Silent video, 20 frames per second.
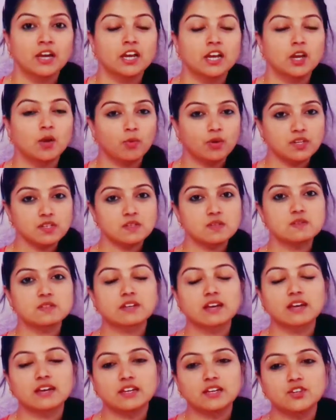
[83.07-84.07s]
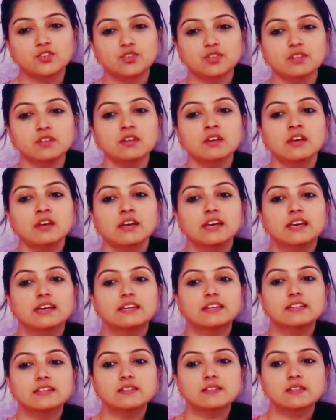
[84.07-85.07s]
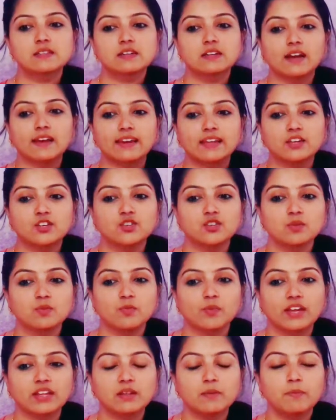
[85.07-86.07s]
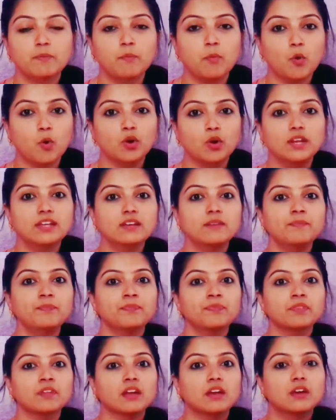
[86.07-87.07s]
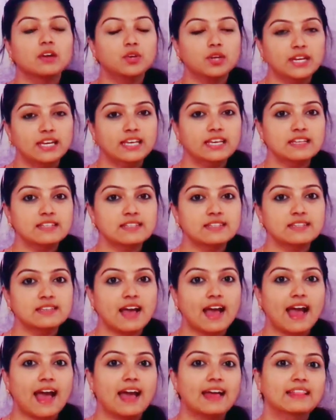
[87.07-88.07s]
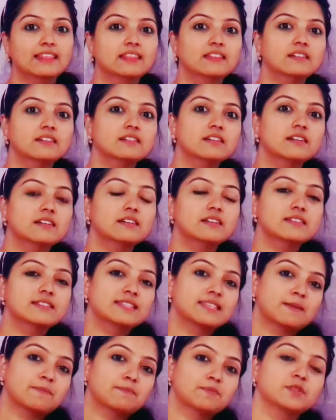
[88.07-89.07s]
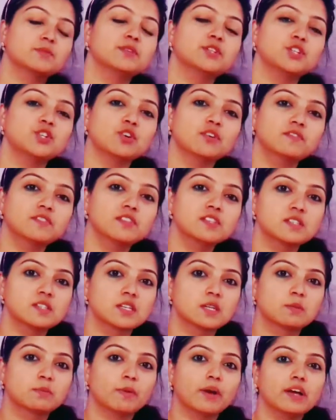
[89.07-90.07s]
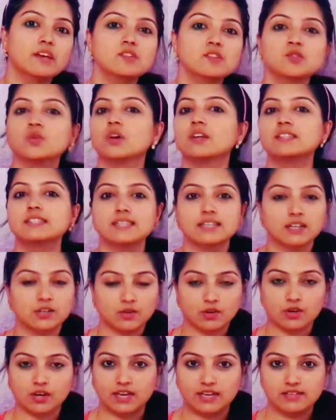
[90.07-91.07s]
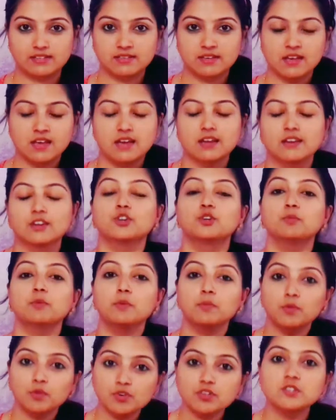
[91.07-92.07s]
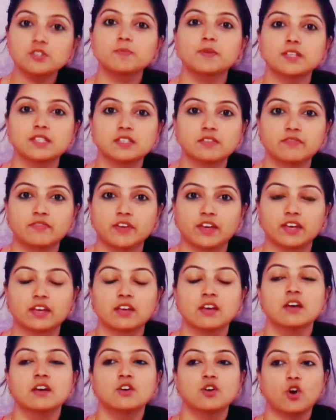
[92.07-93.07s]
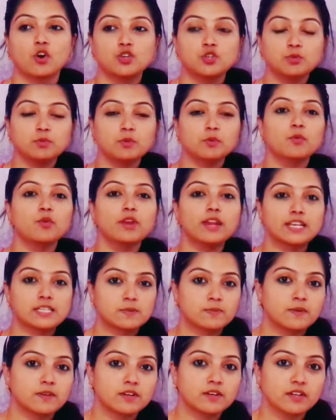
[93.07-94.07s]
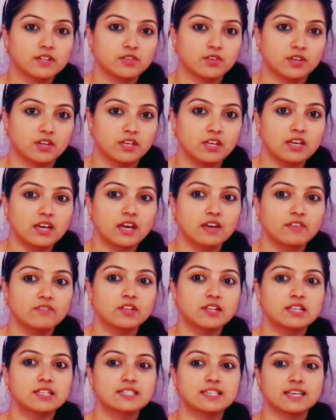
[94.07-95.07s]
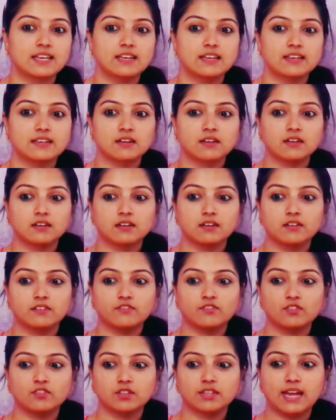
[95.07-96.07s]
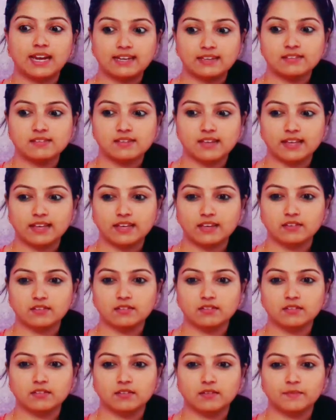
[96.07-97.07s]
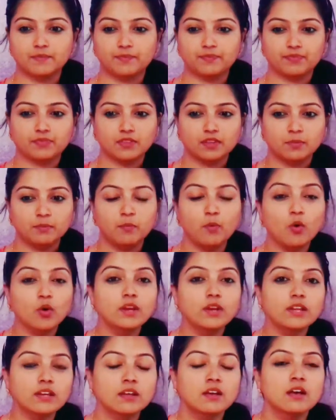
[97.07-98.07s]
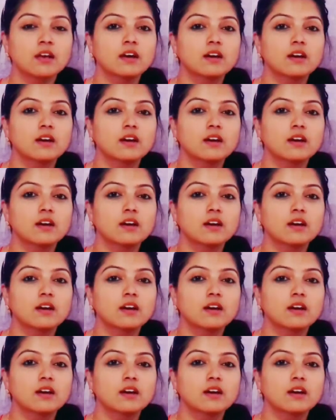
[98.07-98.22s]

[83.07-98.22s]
Now what is this condition? It is the condition where the pollen release and the receptivity of the stigma is not synchronized. Now to be more specific or to be more explanatory, I will say that is like the pollen,